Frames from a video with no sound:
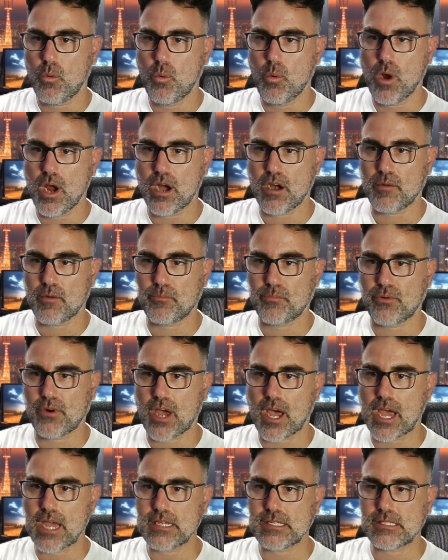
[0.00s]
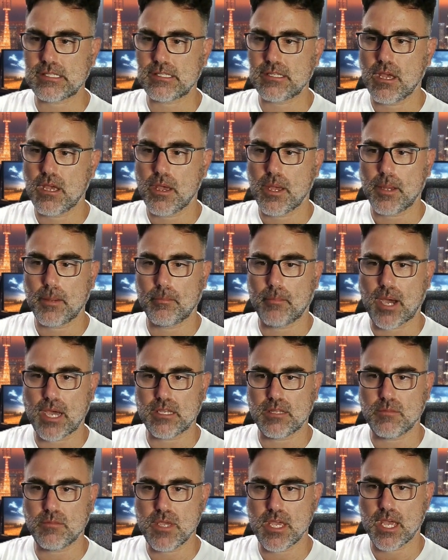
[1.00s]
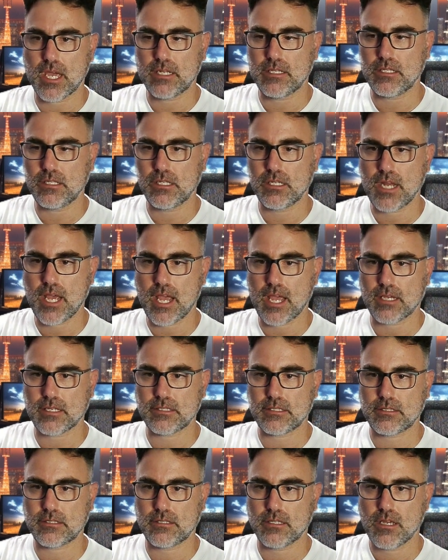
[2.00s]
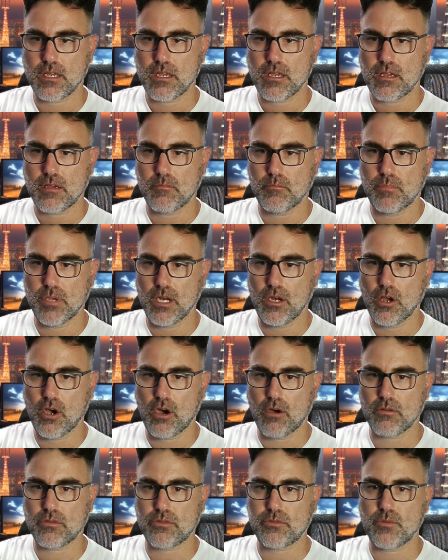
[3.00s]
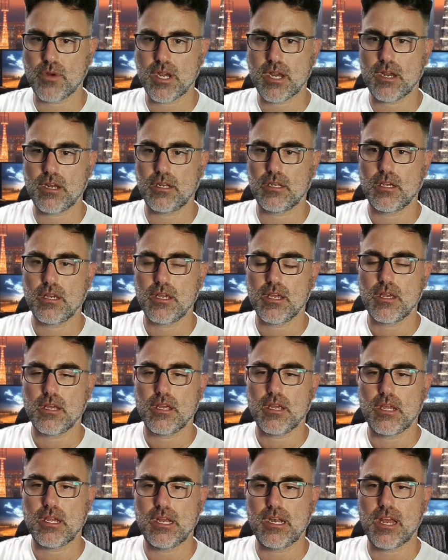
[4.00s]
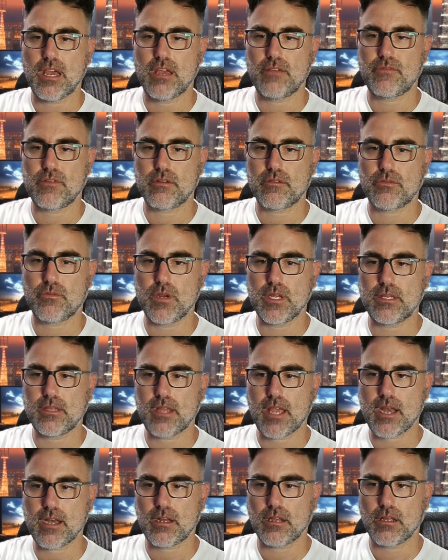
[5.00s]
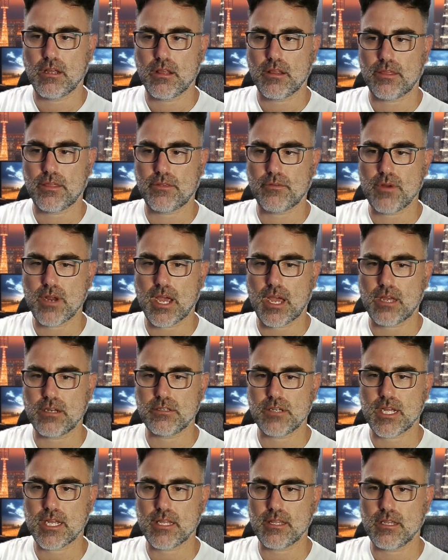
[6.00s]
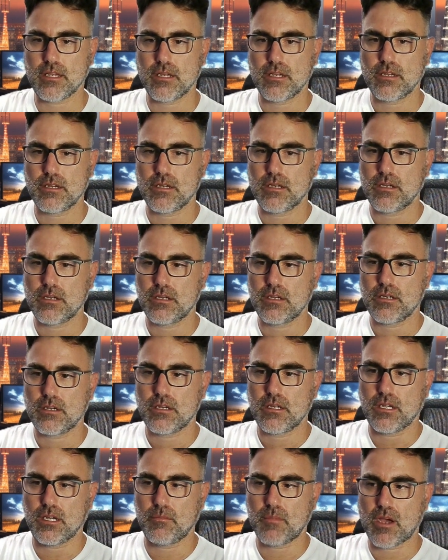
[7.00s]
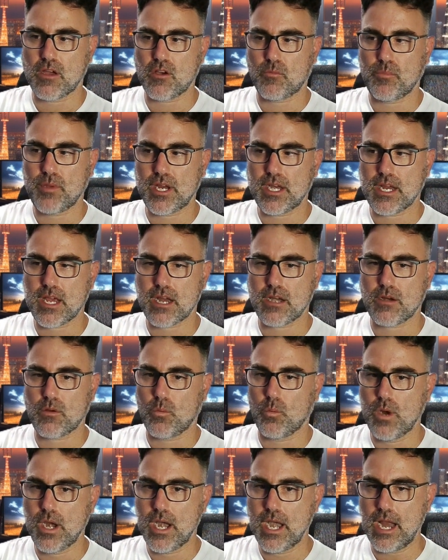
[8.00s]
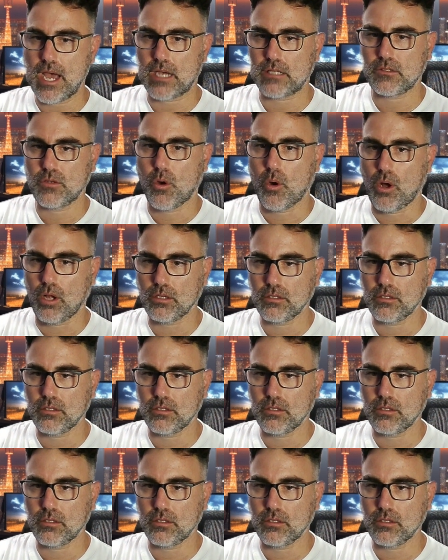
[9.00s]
price might be heading next. Below 311, 310, 300, in my opinion, will not hold.